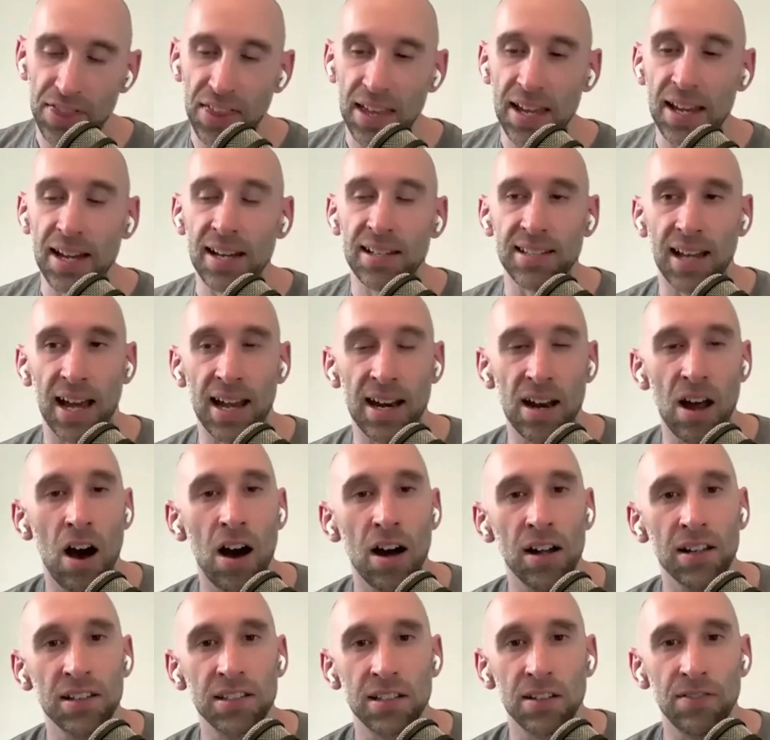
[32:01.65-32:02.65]
things that
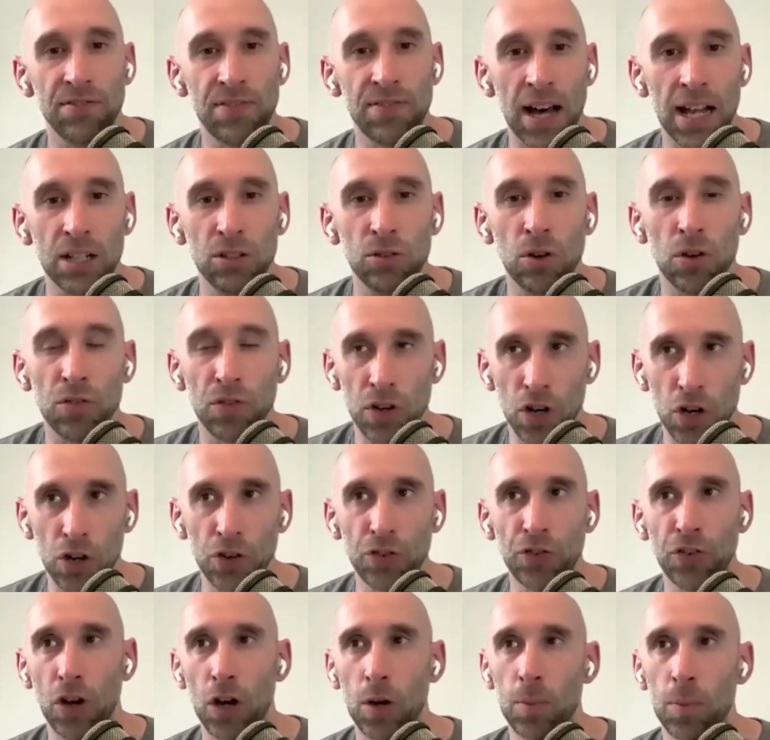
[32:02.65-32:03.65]
enhance the value of an
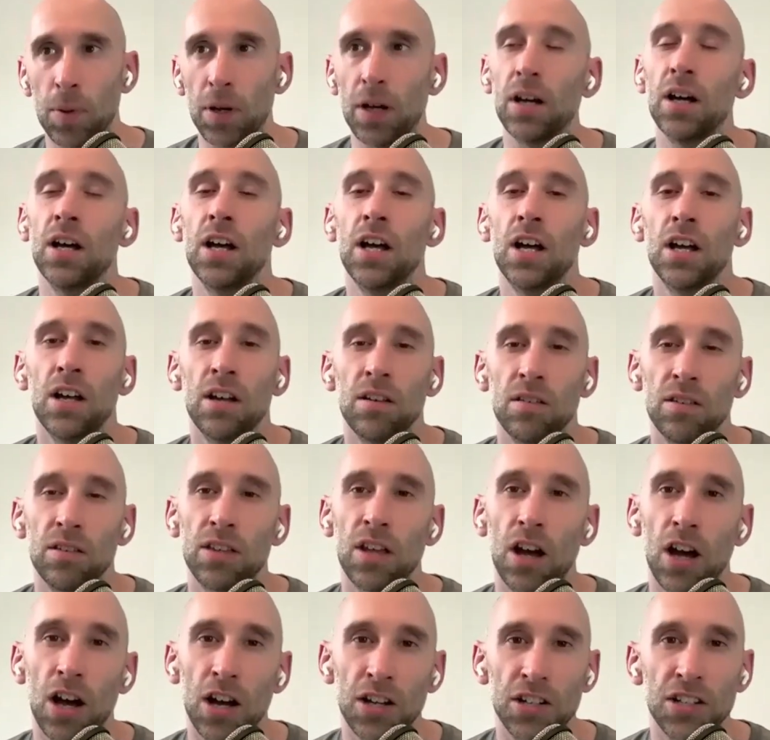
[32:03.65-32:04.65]
offer, but
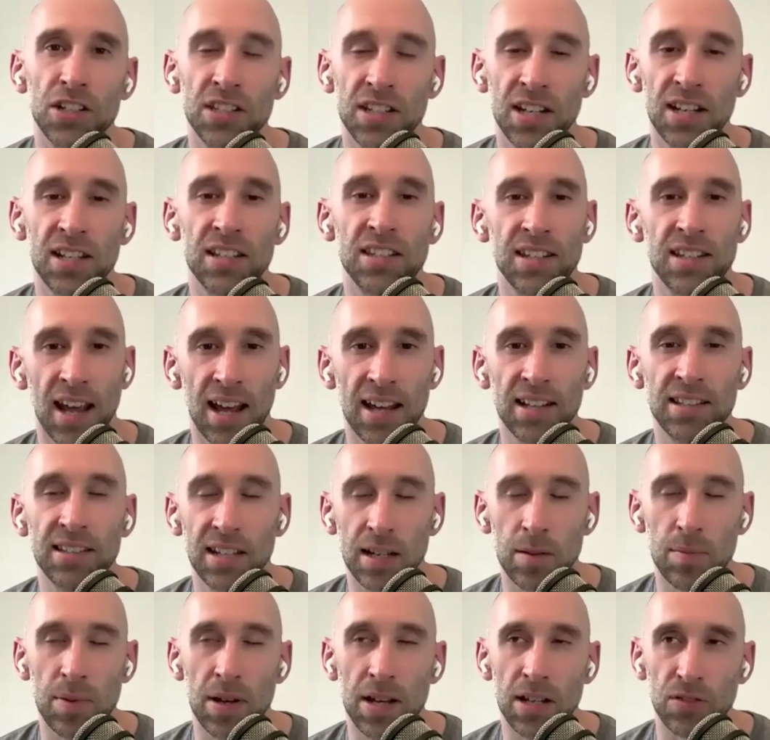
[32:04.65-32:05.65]
the urgency and
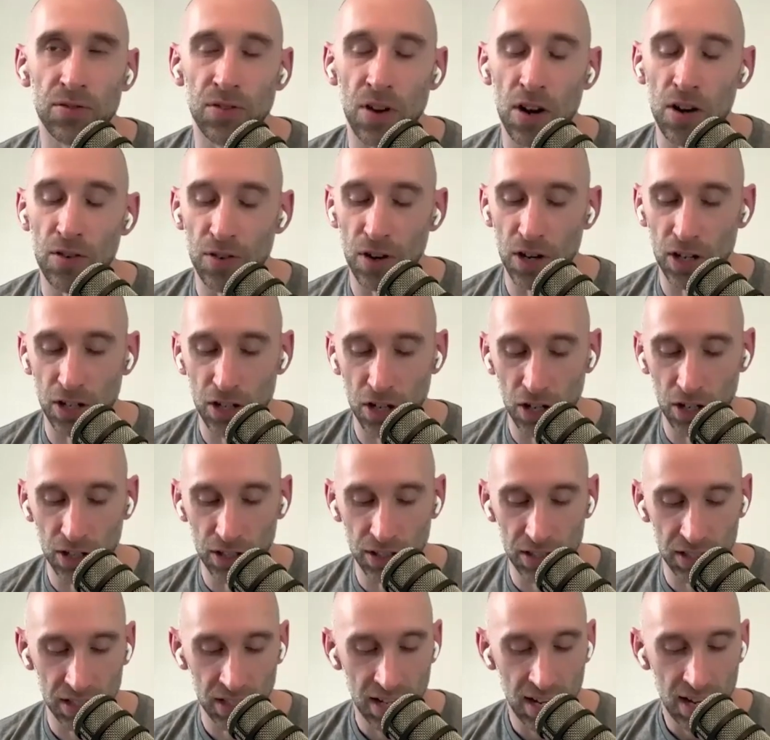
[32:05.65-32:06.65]
scarcity bit is very very
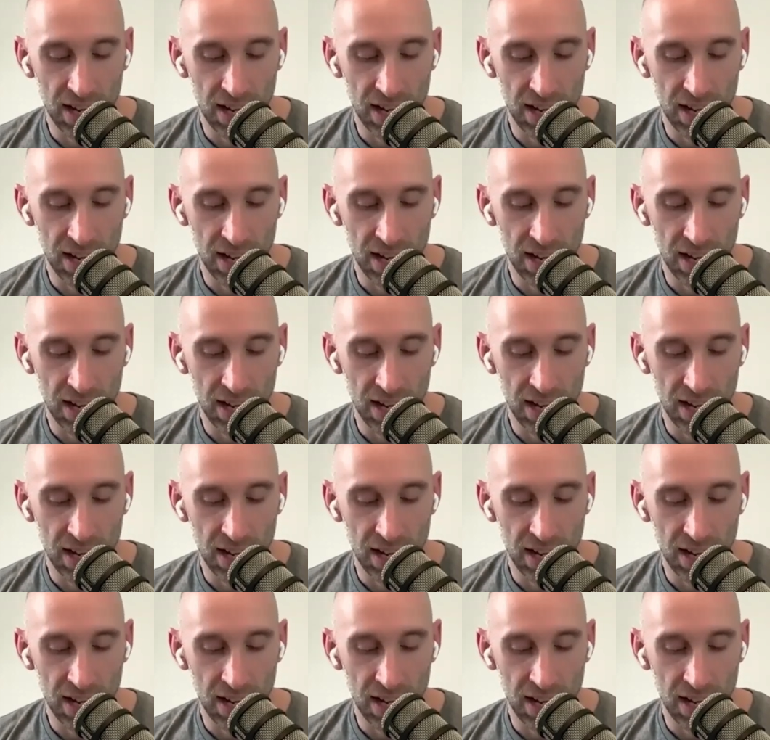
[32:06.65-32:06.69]
good